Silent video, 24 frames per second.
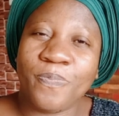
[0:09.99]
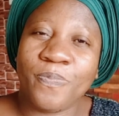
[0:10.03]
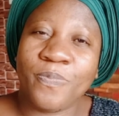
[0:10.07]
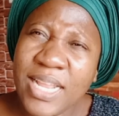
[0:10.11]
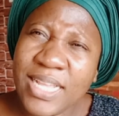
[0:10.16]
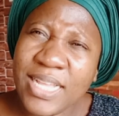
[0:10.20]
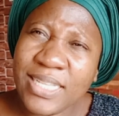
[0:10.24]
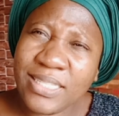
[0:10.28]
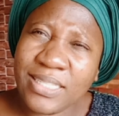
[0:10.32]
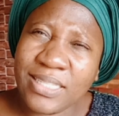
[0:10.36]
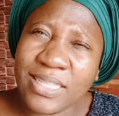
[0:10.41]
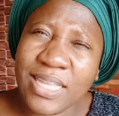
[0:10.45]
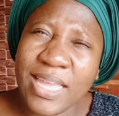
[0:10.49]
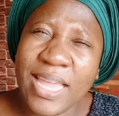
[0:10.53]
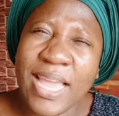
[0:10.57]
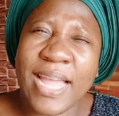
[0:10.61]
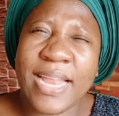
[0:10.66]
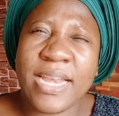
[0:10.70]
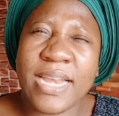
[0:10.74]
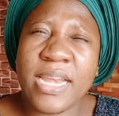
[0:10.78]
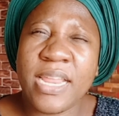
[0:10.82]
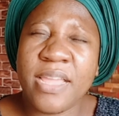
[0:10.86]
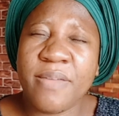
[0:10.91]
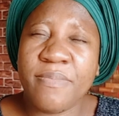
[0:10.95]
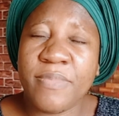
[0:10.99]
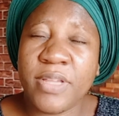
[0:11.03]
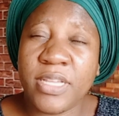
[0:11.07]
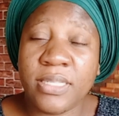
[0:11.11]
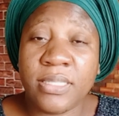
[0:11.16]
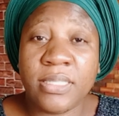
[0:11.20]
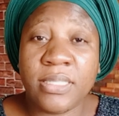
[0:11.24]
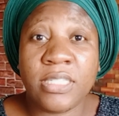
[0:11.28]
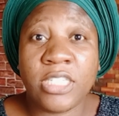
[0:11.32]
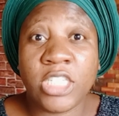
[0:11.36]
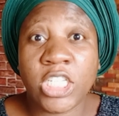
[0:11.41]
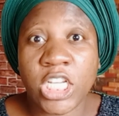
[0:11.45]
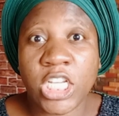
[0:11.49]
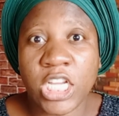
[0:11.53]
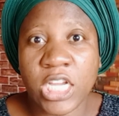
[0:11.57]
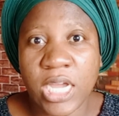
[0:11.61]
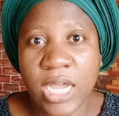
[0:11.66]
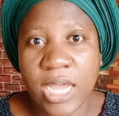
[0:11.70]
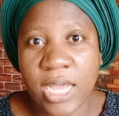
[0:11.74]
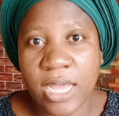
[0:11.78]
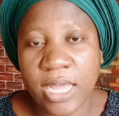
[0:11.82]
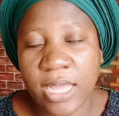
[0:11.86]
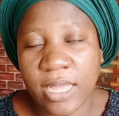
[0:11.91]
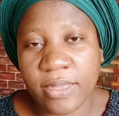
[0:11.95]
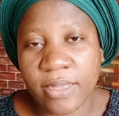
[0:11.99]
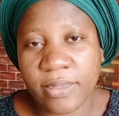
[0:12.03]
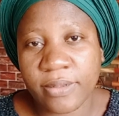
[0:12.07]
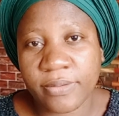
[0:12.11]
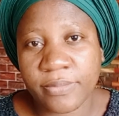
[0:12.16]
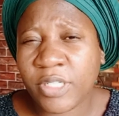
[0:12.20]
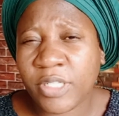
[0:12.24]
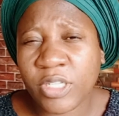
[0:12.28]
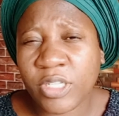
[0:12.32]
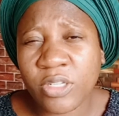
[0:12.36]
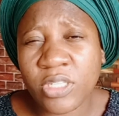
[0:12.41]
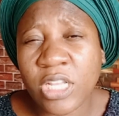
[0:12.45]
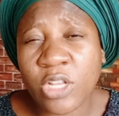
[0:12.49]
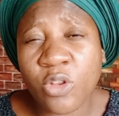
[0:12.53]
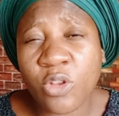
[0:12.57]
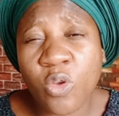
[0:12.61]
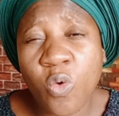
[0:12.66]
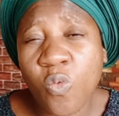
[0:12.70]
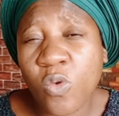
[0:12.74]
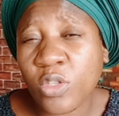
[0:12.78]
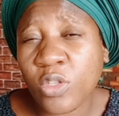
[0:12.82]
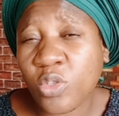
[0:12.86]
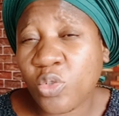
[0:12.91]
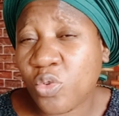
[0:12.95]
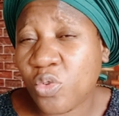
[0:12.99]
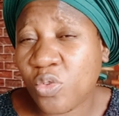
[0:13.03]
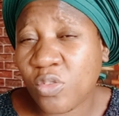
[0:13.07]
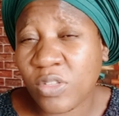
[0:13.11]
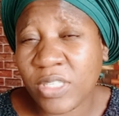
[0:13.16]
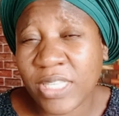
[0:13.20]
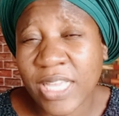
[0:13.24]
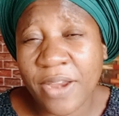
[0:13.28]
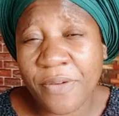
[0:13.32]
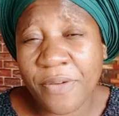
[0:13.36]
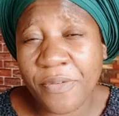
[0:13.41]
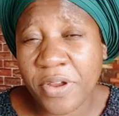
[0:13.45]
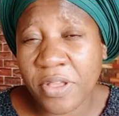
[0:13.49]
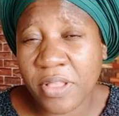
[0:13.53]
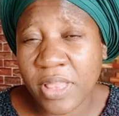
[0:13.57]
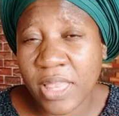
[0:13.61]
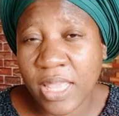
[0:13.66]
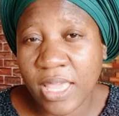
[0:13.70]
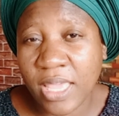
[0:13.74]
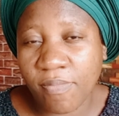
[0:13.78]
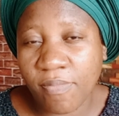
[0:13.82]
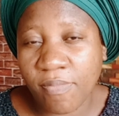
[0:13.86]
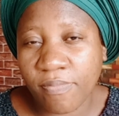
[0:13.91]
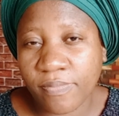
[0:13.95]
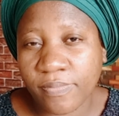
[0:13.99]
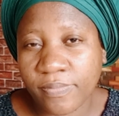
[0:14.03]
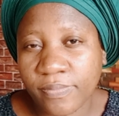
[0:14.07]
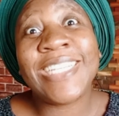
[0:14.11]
Let's say her name is Chika, because I don't want to use her real name.